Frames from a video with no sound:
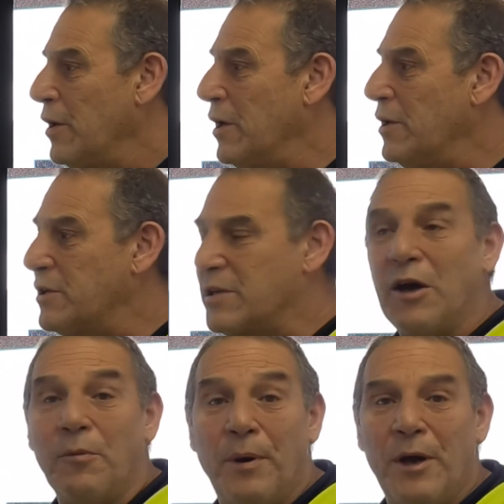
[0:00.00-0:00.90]
You need to
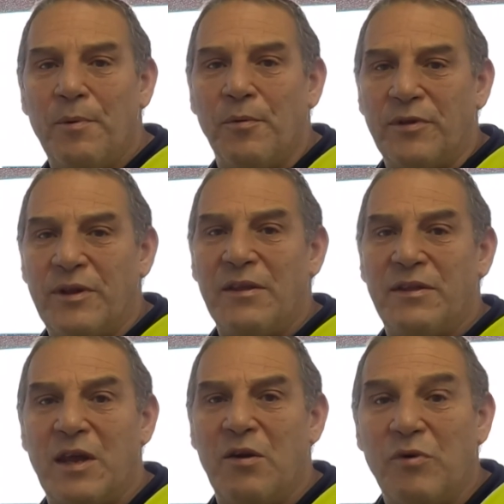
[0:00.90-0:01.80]
tell people
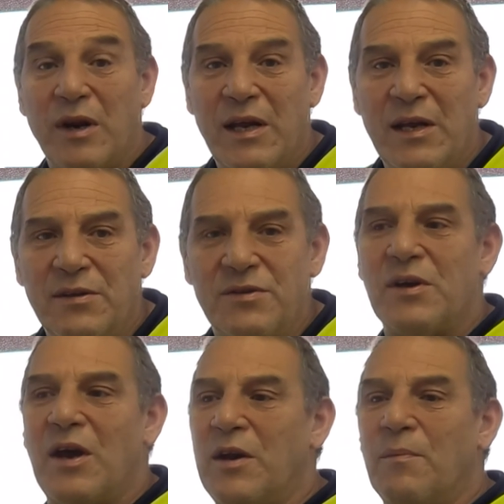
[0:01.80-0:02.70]
that there is
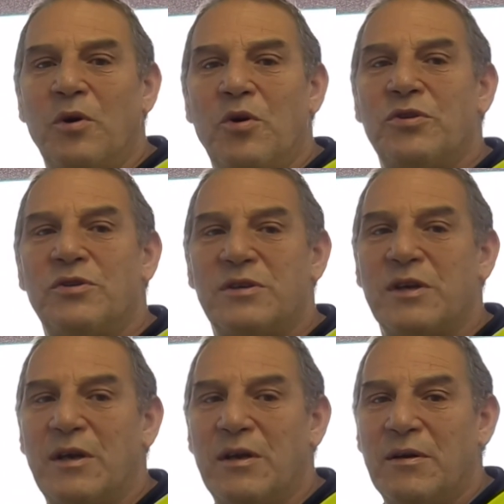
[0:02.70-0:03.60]
an emergency.